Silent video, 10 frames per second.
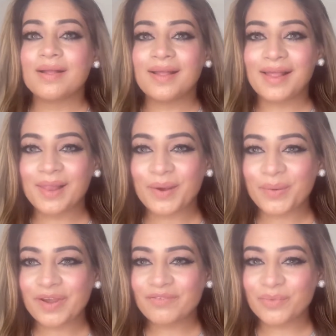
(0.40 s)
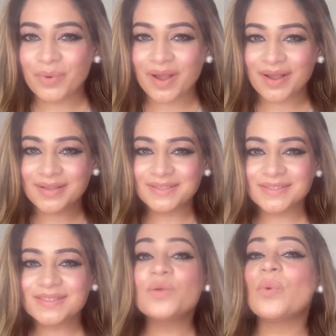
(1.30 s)
Hello
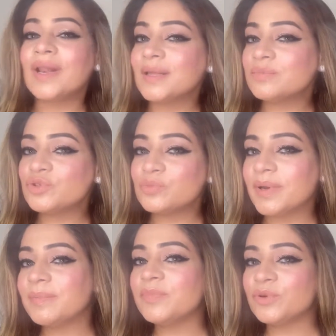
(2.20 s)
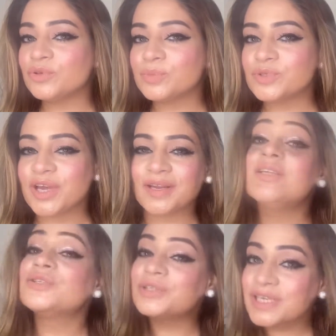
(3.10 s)
everyone, welcome to my YouTube
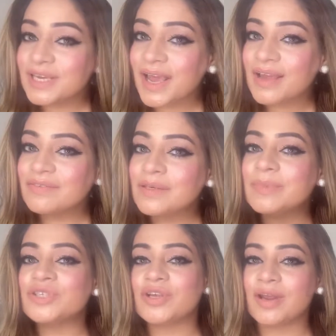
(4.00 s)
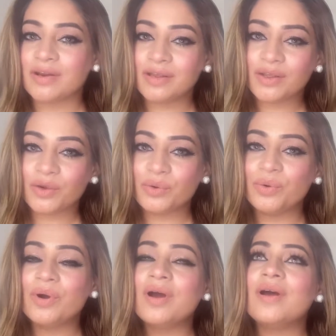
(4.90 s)
channel. Today I will be sharing
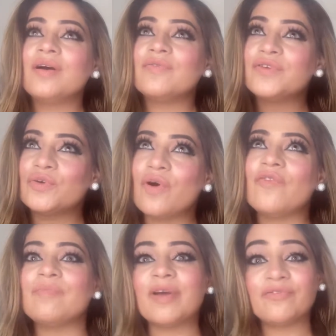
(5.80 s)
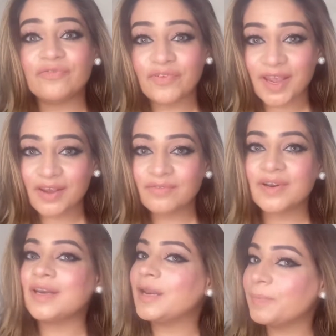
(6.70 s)
you few of my
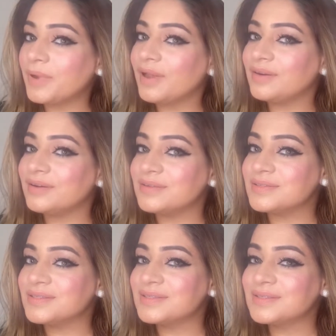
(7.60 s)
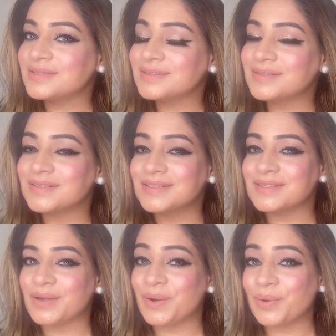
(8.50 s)
favorite lip colors.
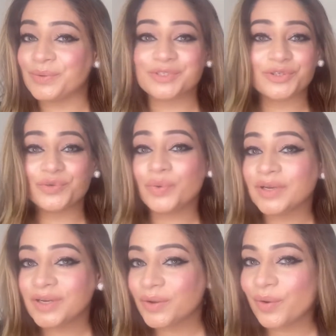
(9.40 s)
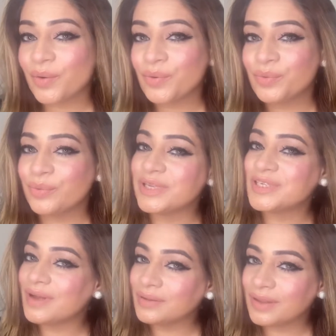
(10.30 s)
So do you want to know which
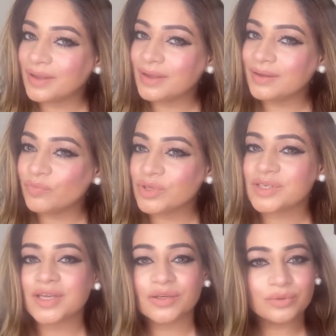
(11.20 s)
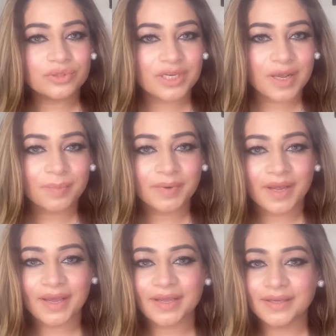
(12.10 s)
are they, which I usually
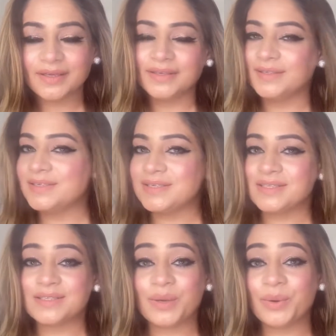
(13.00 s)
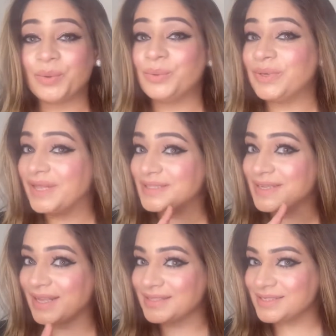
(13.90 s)
apply? So let's get